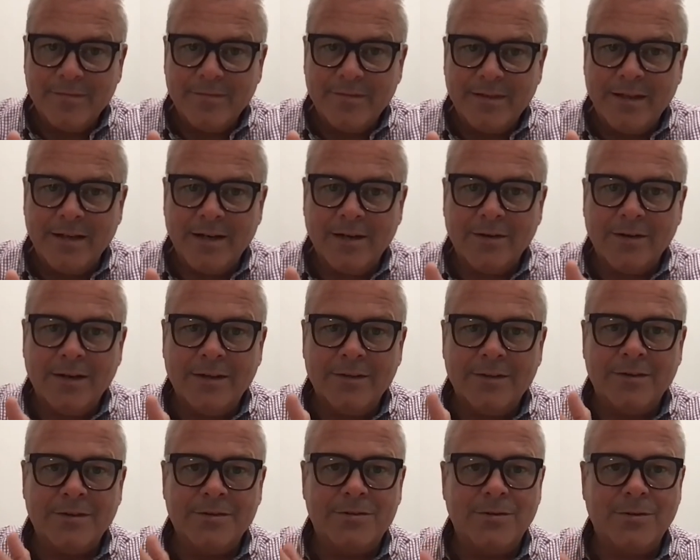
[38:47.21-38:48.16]
You know, and
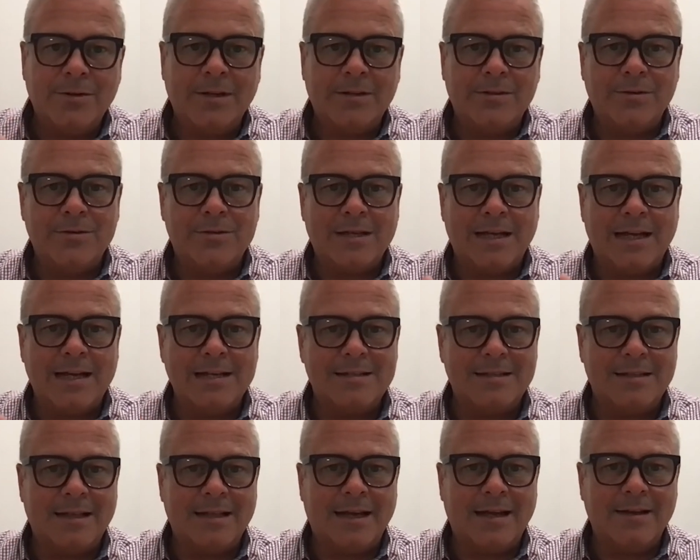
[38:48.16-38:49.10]
there are two, two sides
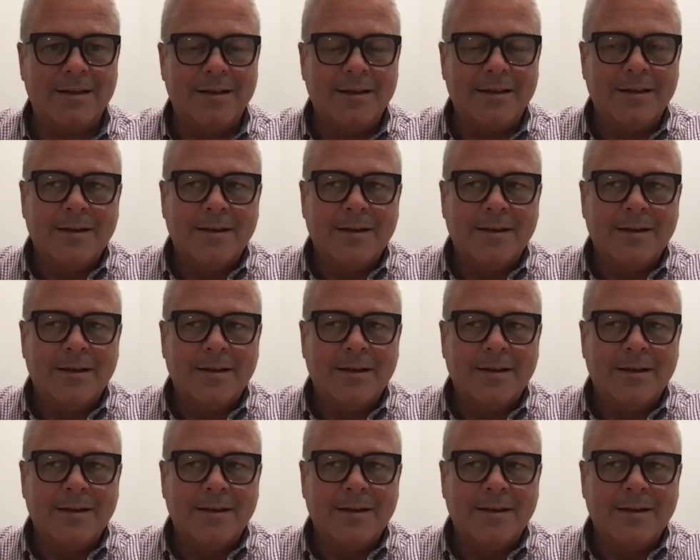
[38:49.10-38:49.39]
to that.